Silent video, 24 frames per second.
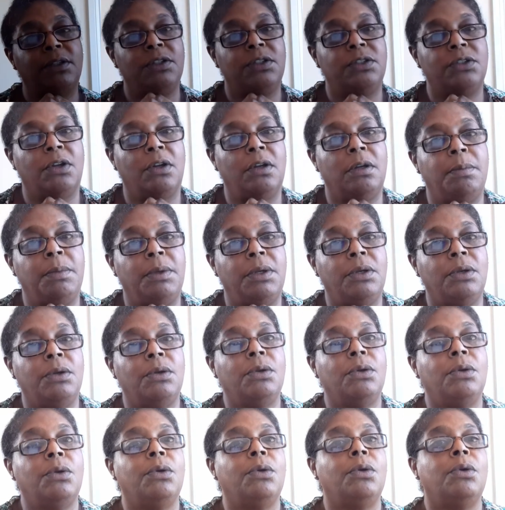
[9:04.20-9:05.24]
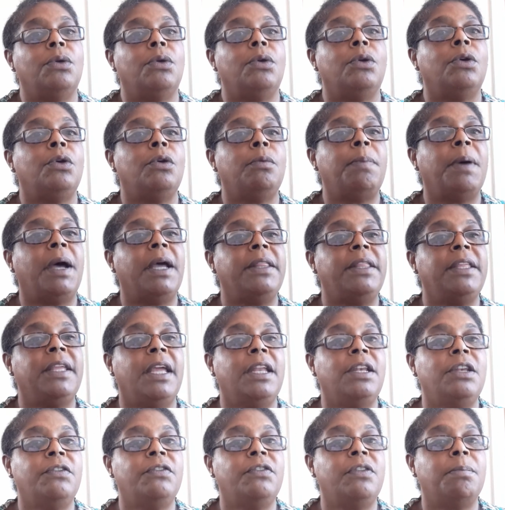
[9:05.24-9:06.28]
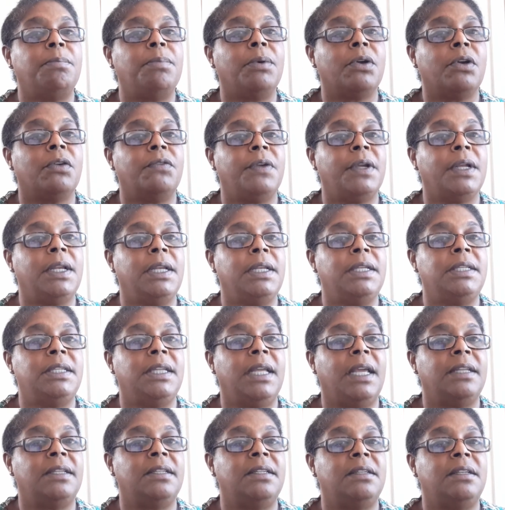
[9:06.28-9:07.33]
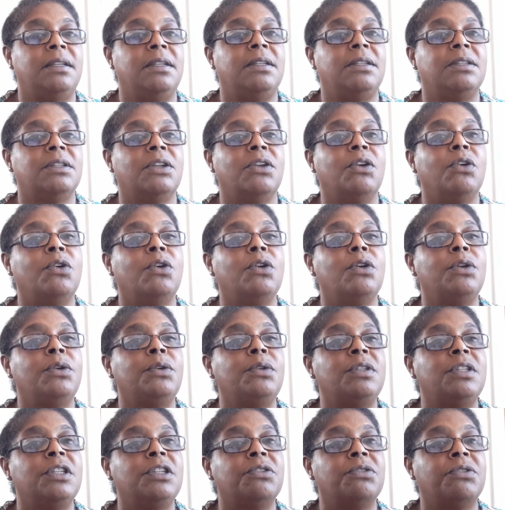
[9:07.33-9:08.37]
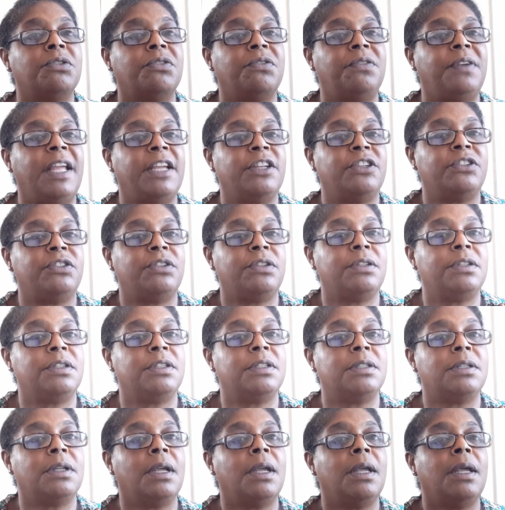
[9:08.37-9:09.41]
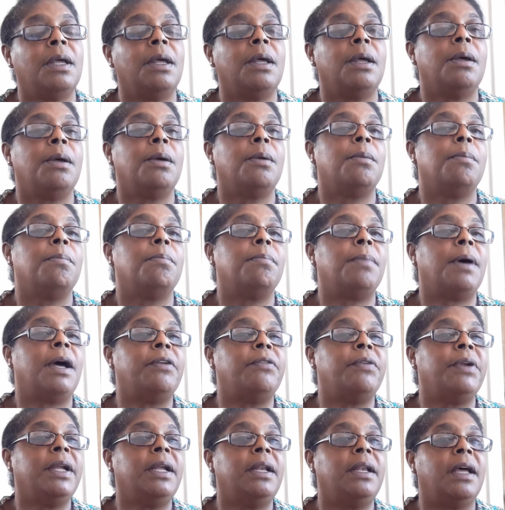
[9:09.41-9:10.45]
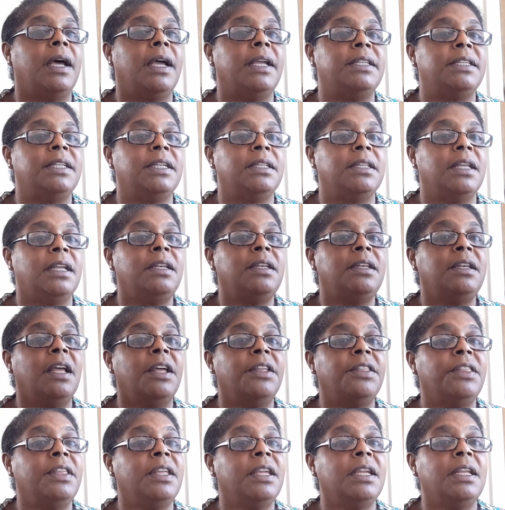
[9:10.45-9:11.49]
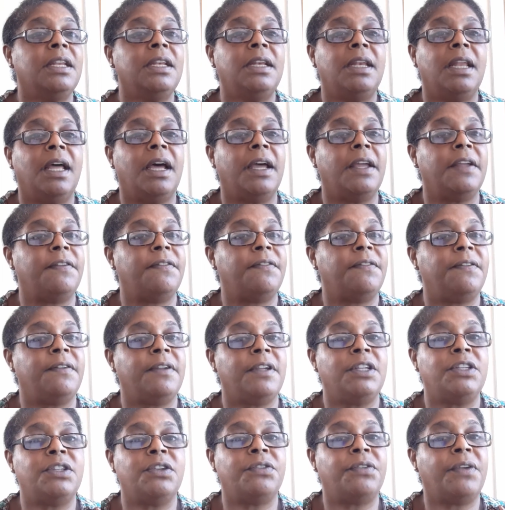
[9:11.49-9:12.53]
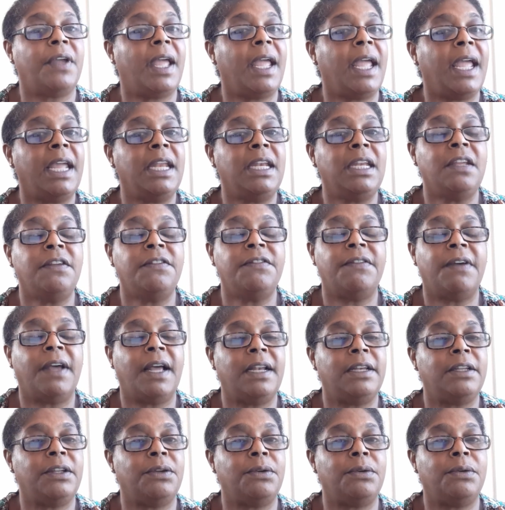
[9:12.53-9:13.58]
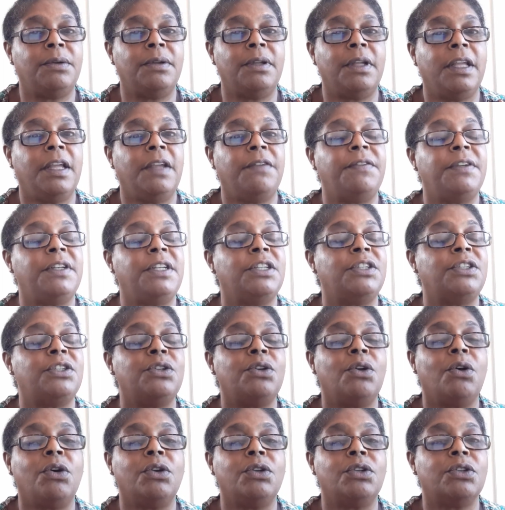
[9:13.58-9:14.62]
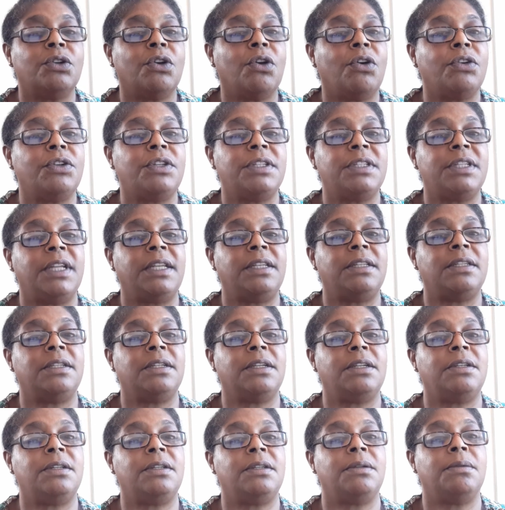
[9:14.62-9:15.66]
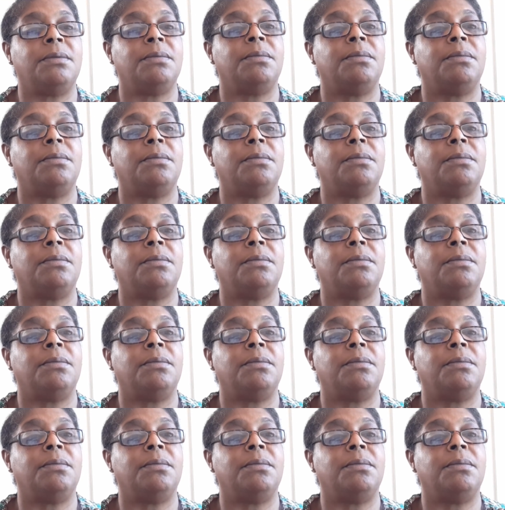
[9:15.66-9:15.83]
to Solomon, who by the end of the book of Ecclesiastes concludes his reflections by realizing that nothing in life is of any value if it is not God-centered.